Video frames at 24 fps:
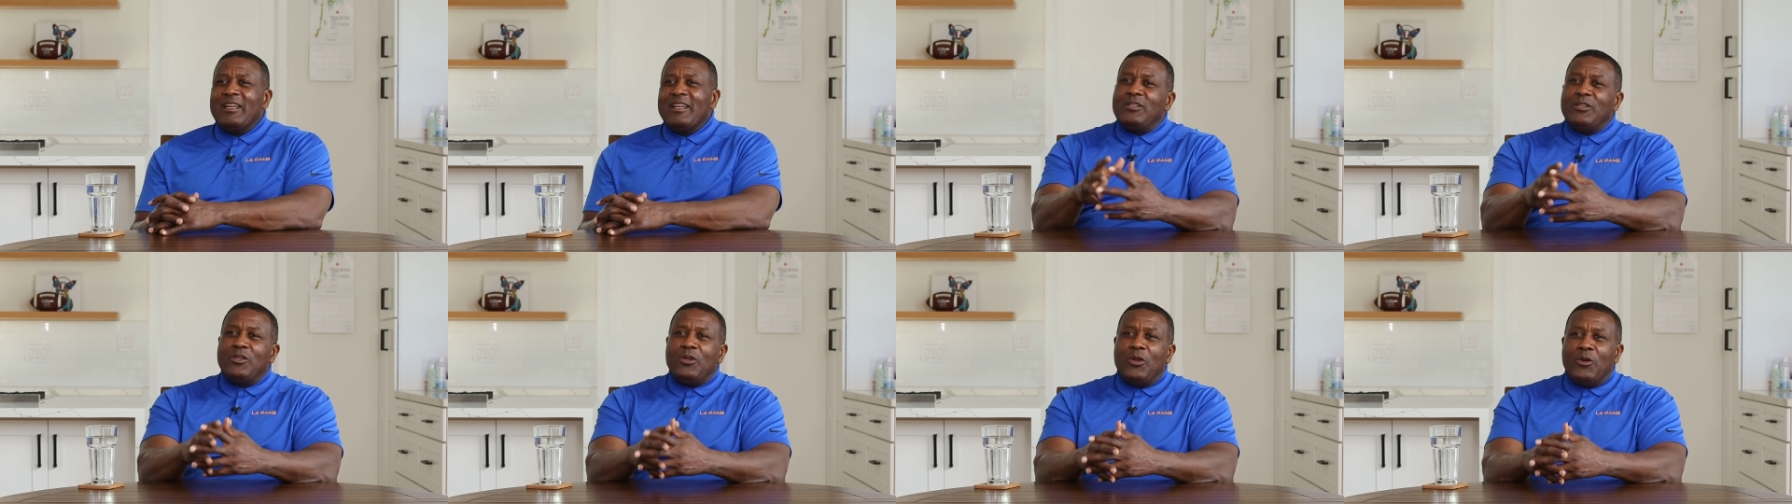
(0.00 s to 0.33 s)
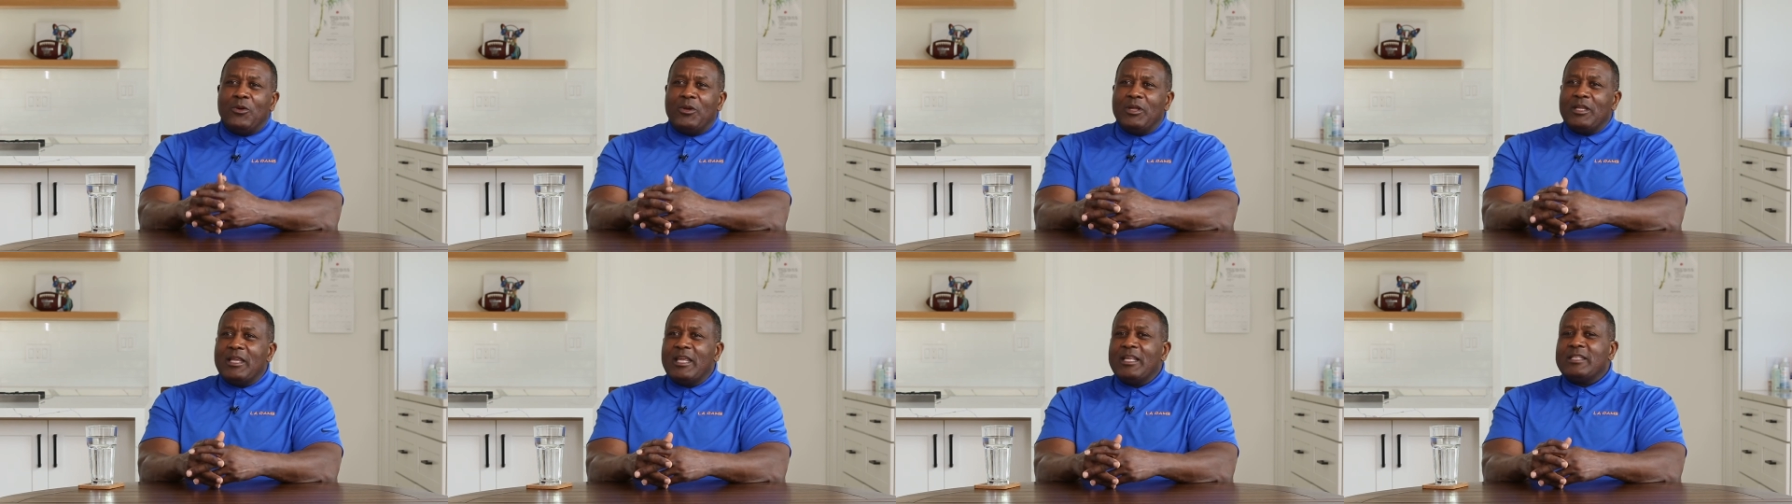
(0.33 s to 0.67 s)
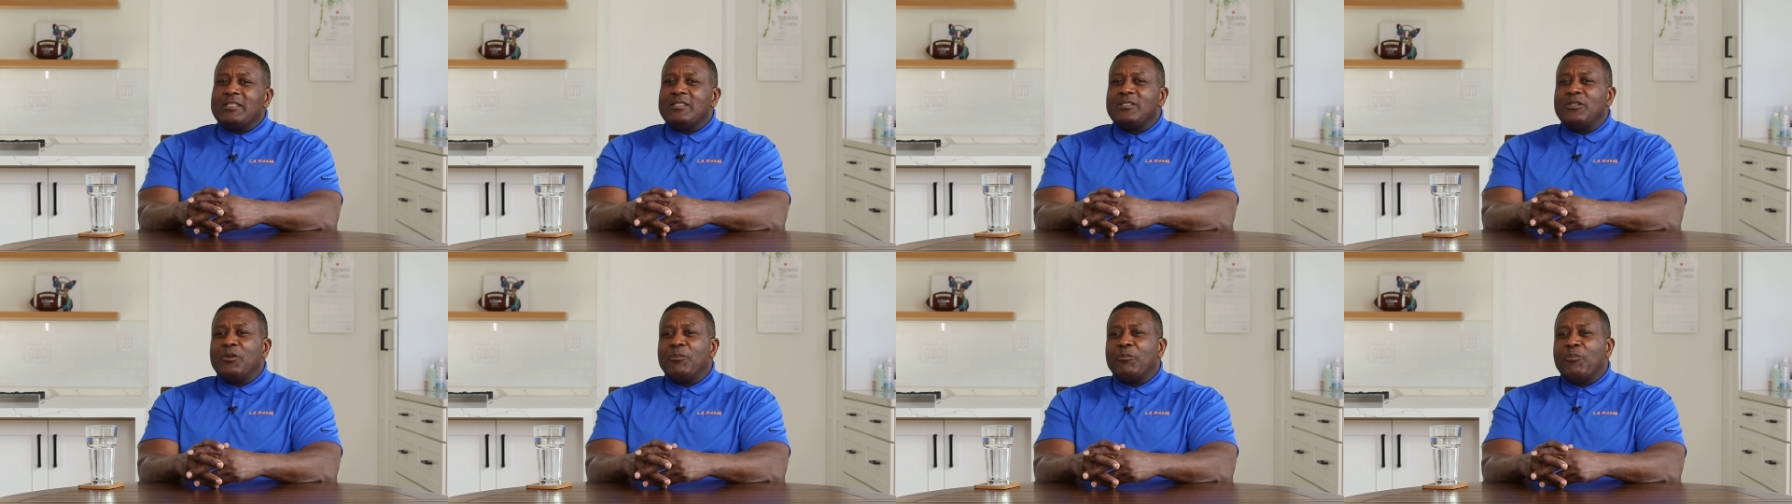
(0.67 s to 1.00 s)
It
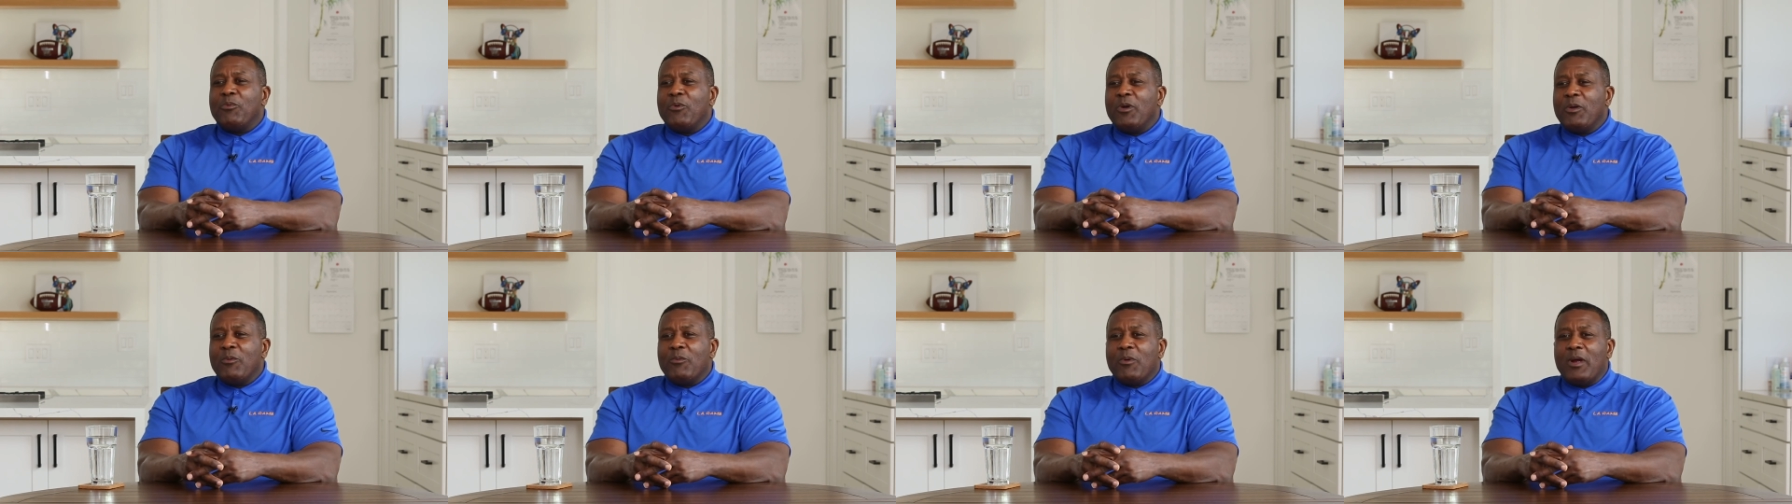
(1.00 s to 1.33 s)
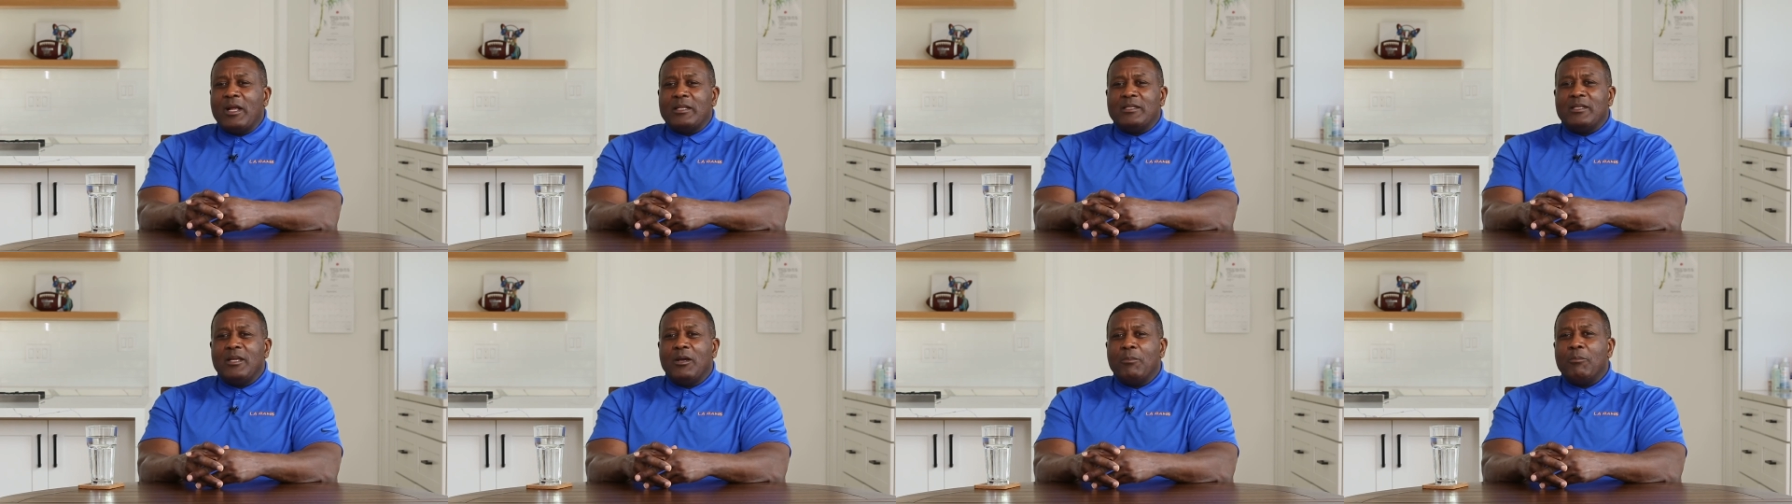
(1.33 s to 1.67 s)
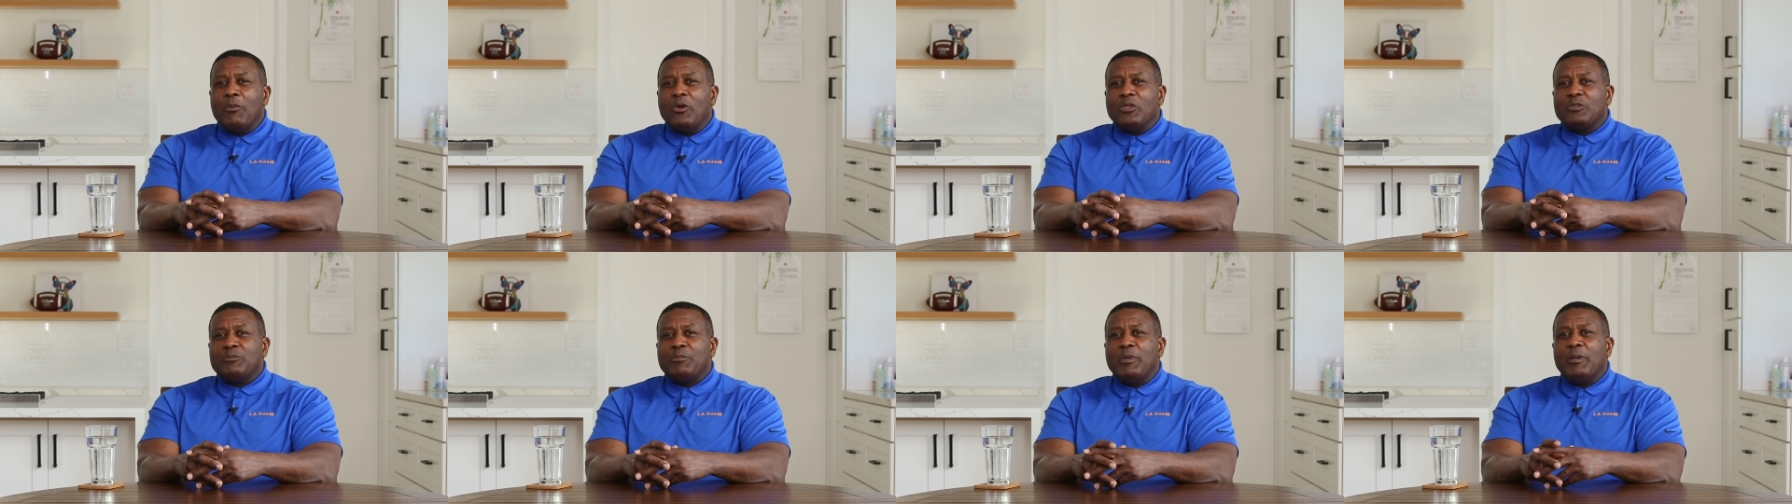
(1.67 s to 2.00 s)
gets to the point where I tell most